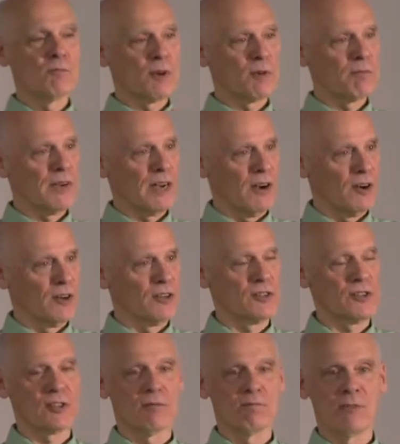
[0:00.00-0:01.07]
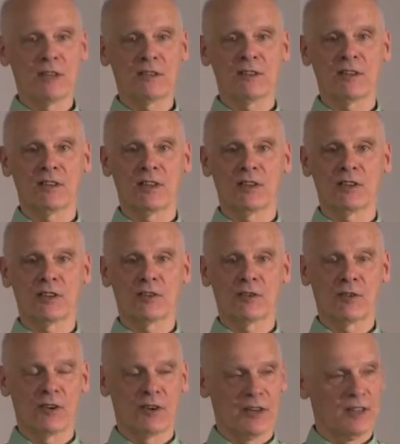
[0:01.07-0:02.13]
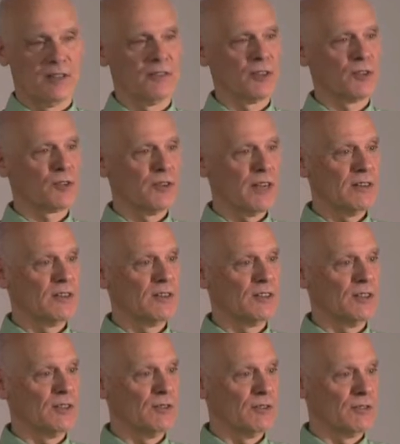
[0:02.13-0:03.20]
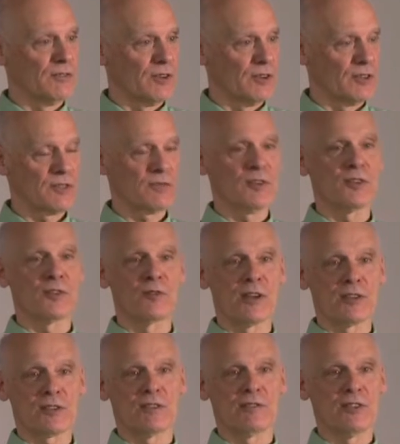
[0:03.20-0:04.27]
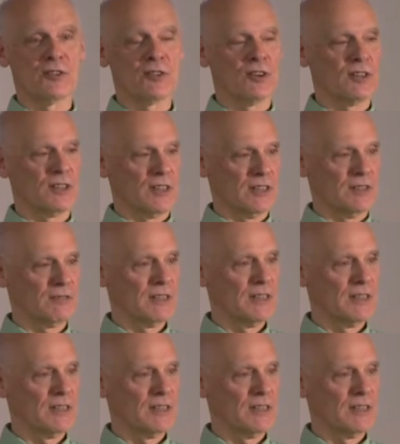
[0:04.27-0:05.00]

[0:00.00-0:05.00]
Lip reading: prepared to submit to the authority of the creator of the universe for the rest of eternity?